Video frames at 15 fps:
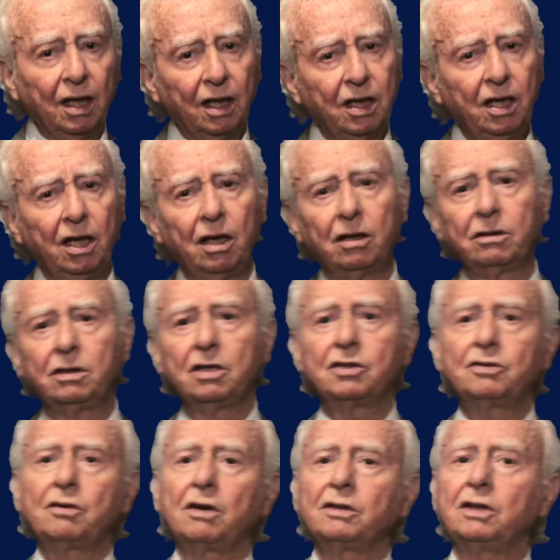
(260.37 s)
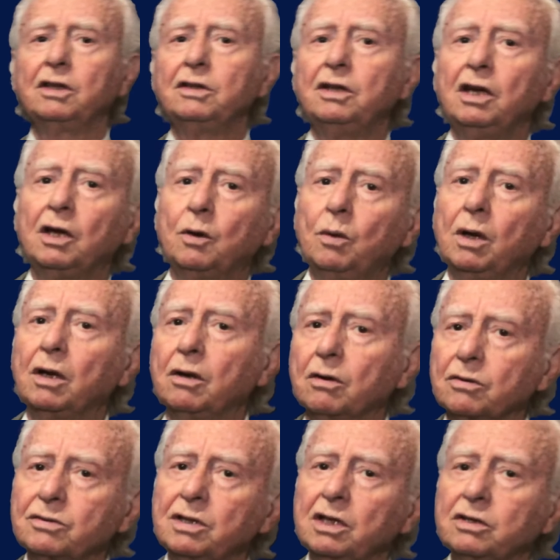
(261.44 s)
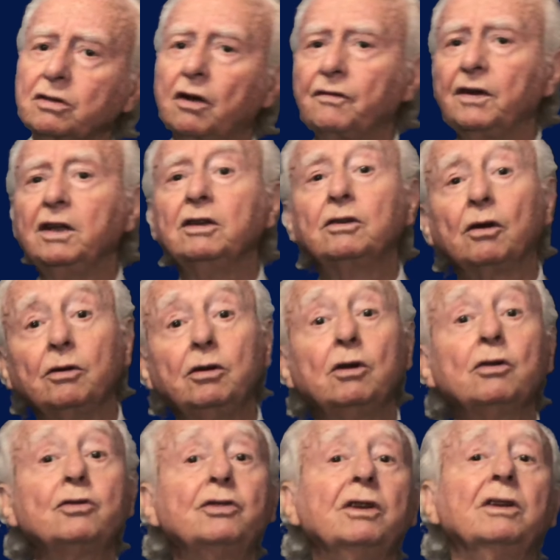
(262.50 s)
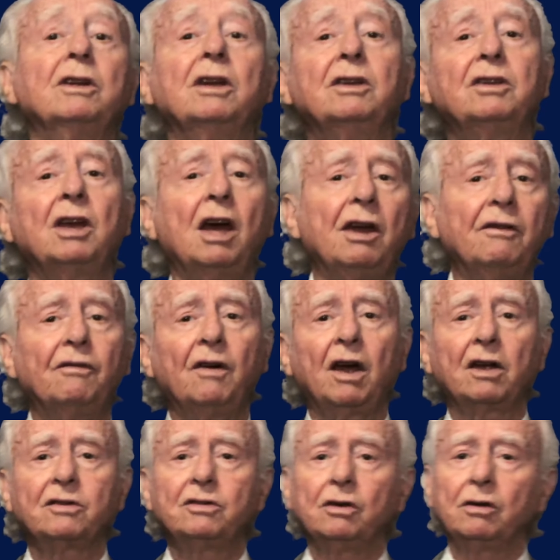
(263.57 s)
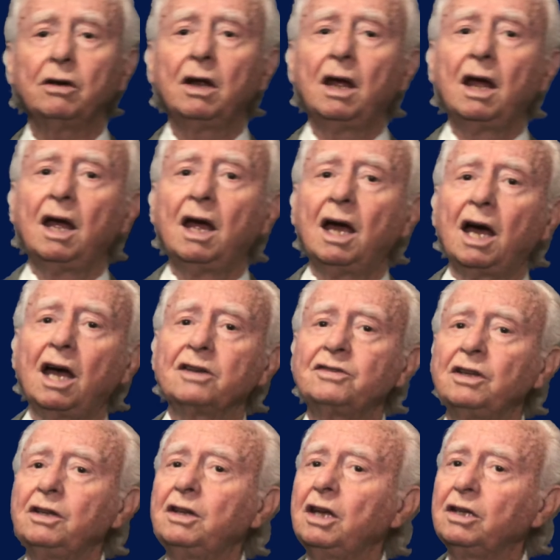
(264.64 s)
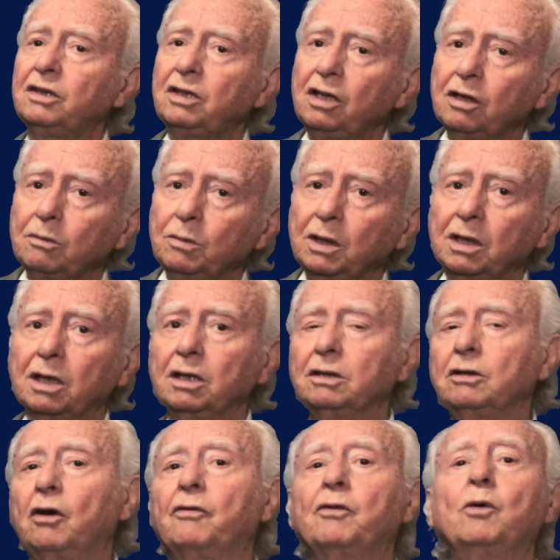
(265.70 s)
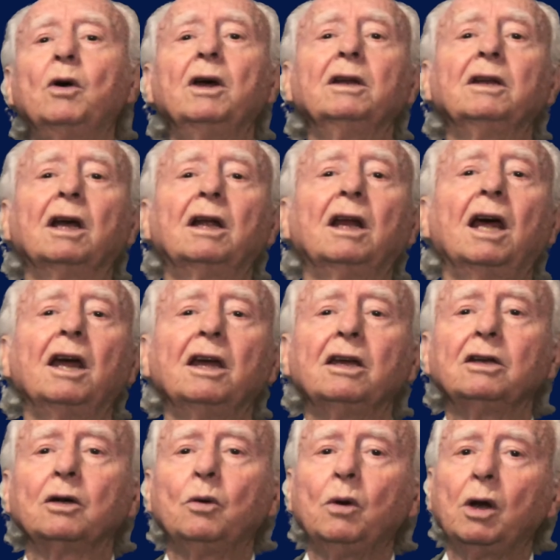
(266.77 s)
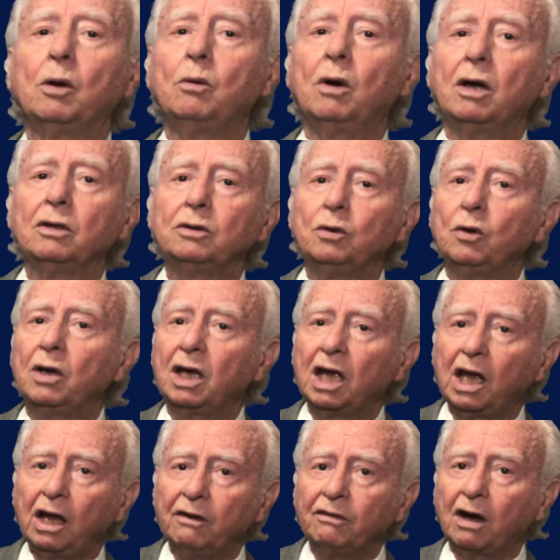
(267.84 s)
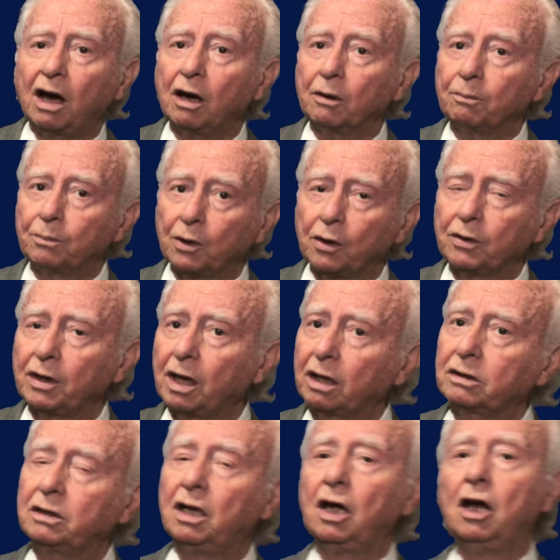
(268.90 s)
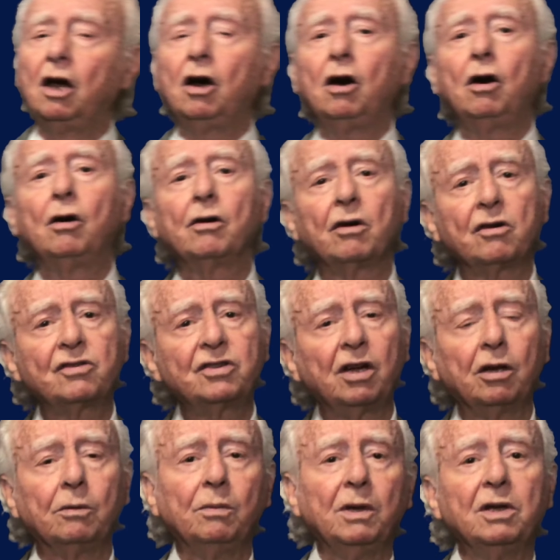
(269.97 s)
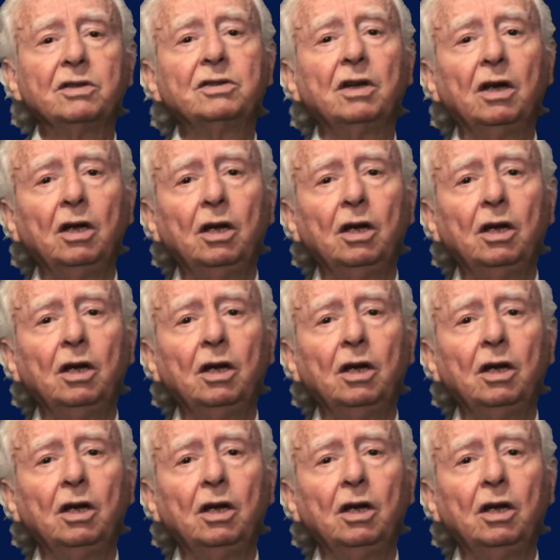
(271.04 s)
Here the strategy will consist of introducing the time factor as a determinant of when the client will want to have our product or service.